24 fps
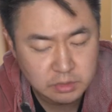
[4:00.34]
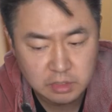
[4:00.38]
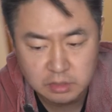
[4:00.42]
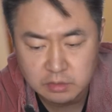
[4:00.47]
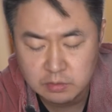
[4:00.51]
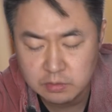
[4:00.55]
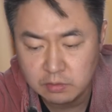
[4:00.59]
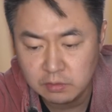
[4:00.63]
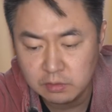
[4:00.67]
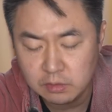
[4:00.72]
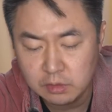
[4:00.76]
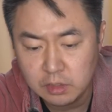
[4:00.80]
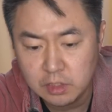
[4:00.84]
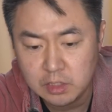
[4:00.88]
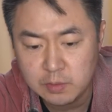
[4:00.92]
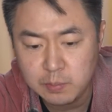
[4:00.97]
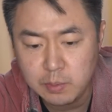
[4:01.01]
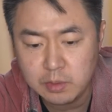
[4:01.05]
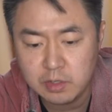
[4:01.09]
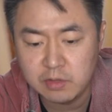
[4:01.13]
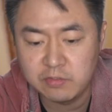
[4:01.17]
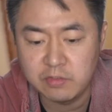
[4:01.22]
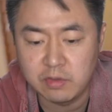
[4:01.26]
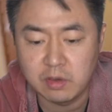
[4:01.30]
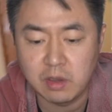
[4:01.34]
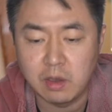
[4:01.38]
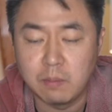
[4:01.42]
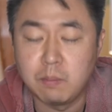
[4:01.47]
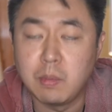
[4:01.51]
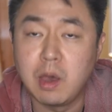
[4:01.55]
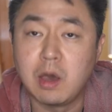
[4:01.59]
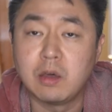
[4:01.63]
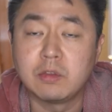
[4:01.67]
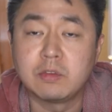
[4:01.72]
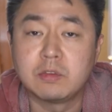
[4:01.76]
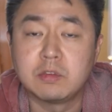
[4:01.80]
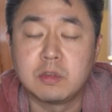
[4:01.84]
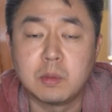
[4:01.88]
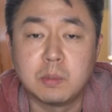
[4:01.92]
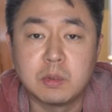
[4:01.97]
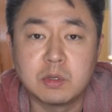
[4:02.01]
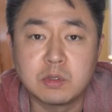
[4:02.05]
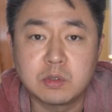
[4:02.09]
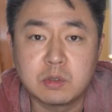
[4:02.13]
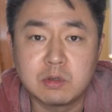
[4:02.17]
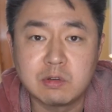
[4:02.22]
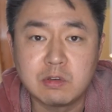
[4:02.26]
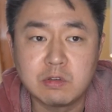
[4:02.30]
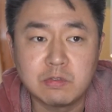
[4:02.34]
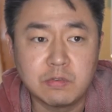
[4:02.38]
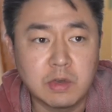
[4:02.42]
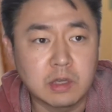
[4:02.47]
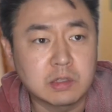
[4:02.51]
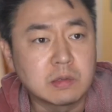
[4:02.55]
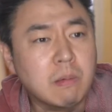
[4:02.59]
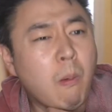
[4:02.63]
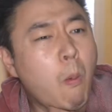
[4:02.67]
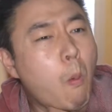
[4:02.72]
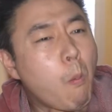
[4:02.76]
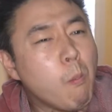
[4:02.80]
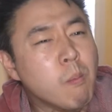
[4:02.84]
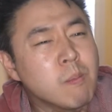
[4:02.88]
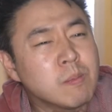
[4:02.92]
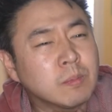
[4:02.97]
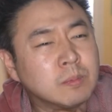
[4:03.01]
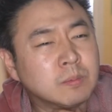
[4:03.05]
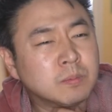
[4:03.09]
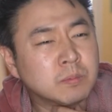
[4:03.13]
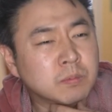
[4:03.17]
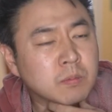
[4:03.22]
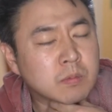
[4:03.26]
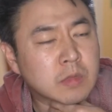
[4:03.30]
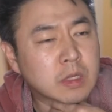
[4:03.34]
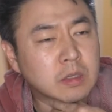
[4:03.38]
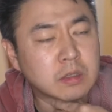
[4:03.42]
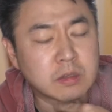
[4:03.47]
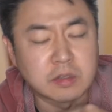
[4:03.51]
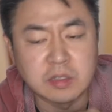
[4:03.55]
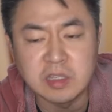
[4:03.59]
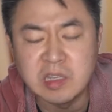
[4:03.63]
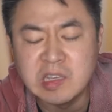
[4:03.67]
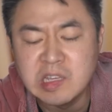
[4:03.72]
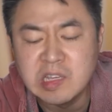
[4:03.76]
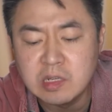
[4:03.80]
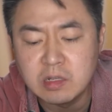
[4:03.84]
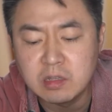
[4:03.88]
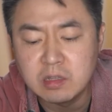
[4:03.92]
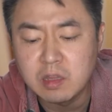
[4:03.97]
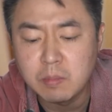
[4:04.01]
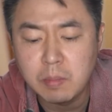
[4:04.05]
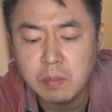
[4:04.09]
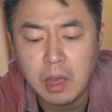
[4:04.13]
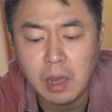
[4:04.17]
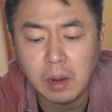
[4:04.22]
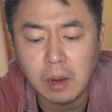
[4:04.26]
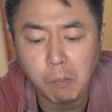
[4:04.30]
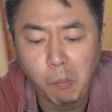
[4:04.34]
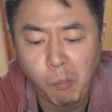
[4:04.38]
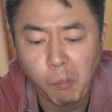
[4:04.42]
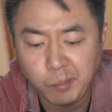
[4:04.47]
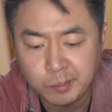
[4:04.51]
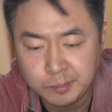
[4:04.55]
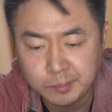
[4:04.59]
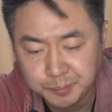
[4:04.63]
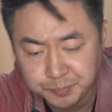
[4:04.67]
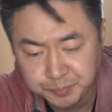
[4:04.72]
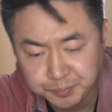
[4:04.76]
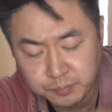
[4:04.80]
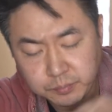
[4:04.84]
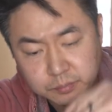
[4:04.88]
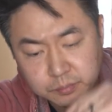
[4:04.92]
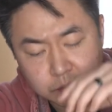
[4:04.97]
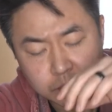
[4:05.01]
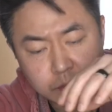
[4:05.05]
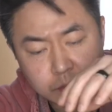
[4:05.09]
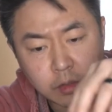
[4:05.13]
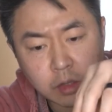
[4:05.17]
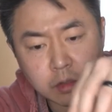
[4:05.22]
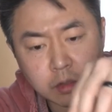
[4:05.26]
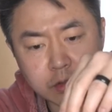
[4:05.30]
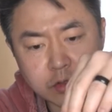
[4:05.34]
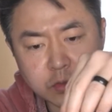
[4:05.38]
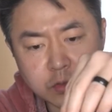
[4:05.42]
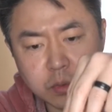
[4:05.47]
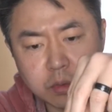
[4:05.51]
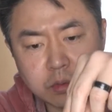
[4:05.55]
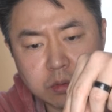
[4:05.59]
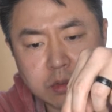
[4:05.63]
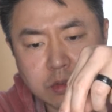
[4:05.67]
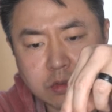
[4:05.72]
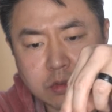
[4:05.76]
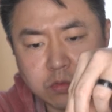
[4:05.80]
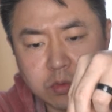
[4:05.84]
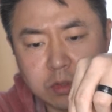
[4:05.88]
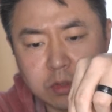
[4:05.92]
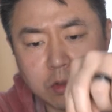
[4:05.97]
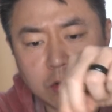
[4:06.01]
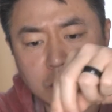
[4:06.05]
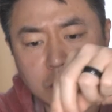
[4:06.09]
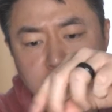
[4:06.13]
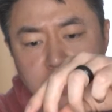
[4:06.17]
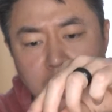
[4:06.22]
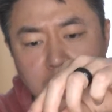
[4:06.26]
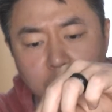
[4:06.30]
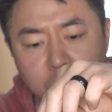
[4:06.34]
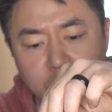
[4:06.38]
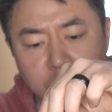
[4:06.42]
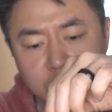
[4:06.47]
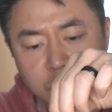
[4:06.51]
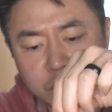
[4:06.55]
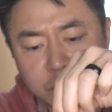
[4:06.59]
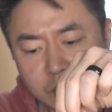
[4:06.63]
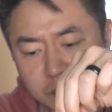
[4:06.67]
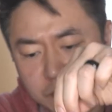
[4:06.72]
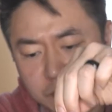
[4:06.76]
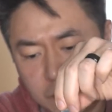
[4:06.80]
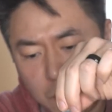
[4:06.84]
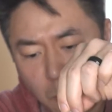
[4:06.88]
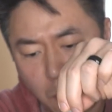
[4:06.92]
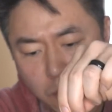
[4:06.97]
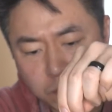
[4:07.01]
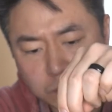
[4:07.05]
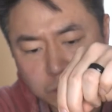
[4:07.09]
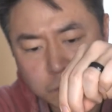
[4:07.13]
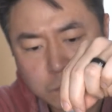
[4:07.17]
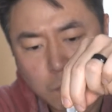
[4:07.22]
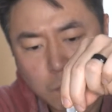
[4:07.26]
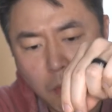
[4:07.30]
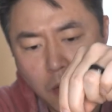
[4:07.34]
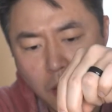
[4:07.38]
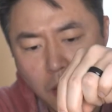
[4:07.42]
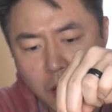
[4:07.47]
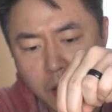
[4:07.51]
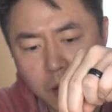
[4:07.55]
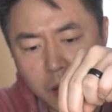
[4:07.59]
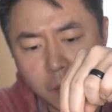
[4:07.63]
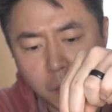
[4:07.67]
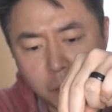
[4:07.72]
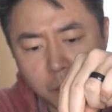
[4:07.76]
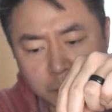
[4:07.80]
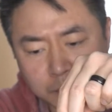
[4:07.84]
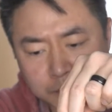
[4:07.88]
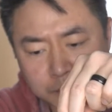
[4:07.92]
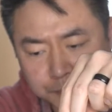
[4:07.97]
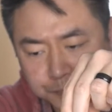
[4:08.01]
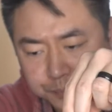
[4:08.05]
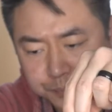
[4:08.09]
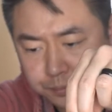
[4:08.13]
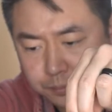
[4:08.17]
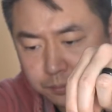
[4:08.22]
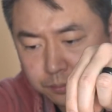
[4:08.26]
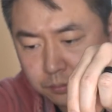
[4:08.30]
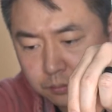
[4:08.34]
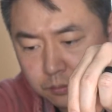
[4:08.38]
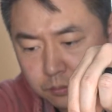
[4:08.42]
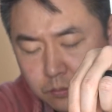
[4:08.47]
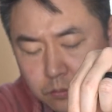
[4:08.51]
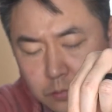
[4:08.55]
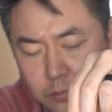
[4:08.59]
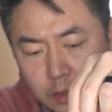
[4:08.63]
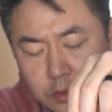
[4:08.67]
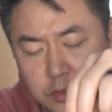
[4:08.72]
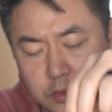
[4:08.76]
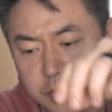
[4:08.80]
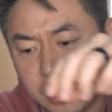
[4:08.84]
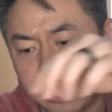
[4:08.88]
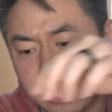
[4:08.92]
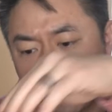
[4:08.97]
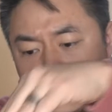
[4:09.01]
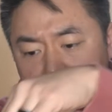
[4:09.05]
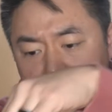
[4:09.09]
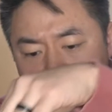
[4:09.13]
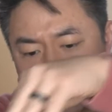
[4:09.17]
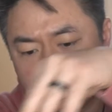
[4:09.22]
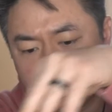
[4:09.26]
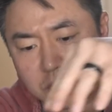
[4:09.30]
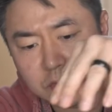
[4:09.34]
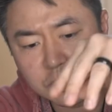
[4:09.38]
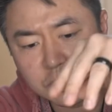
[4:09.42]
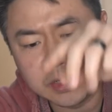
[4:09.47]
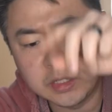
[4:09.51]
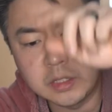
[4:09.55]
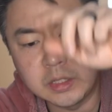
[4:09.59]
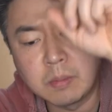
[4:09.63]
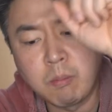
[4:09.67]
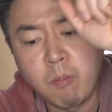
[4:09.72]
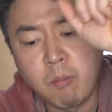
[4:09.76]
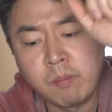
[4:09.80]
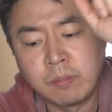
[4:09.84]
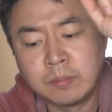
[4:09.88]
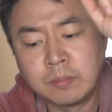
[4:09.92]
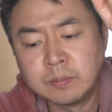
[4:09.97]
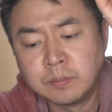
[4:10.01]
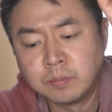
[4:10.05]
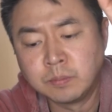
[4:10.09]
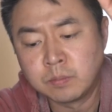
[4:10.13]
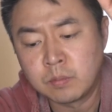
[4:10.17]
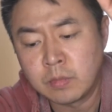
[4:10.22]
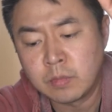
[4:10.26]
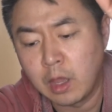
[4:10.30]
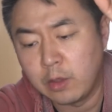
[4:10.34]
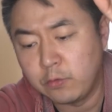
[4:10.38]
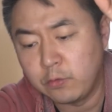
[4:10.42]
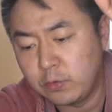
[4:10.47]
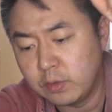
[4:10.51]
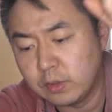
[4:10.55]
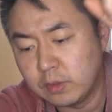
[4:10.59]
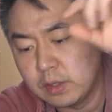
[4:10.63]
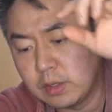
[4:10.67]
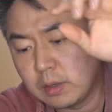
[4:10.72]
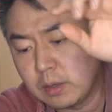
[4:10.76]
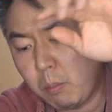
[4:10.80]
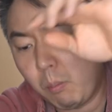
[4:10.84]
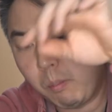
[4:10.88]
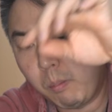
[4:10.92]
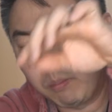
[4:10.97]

gives a little bit of like a mouth numbing sort of effect. There's heat in the back. This one doesn't really hold back with flavor. Um, so out of these three, I feel like